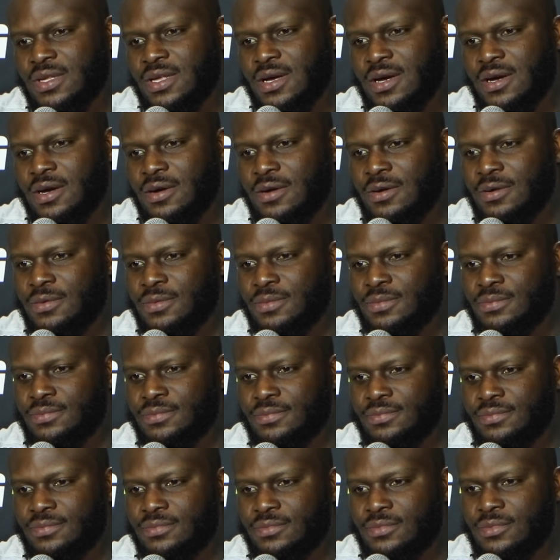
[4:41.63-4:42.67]

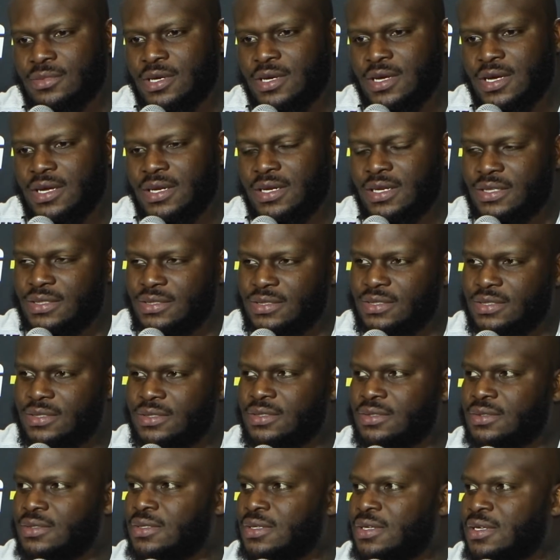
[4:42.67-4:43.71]
um,
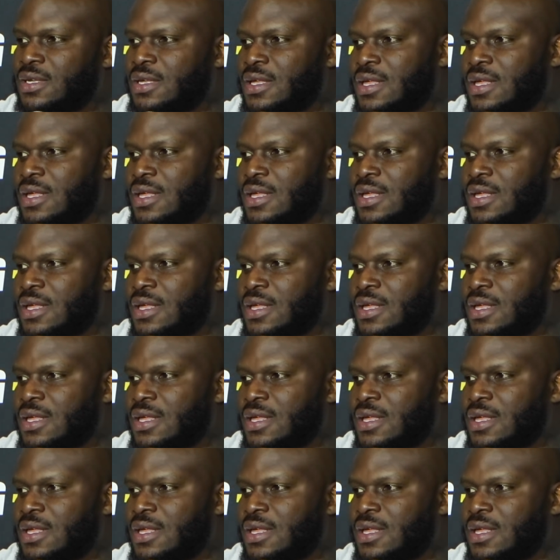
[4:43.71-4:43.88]
Alyssa.